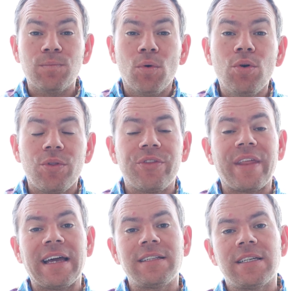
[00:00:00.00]
more than
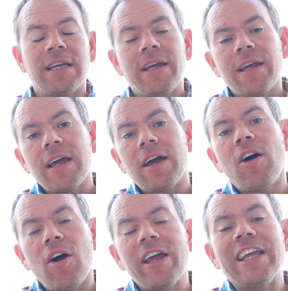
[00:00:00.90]
that
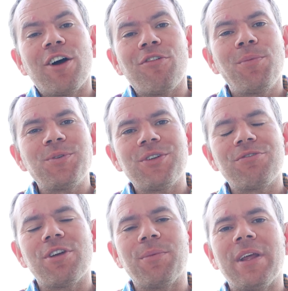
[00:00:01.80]
in our option
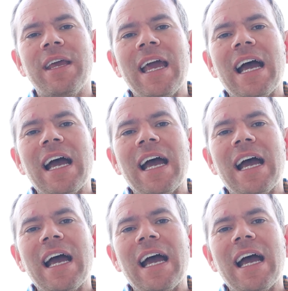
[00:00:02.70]
agreement.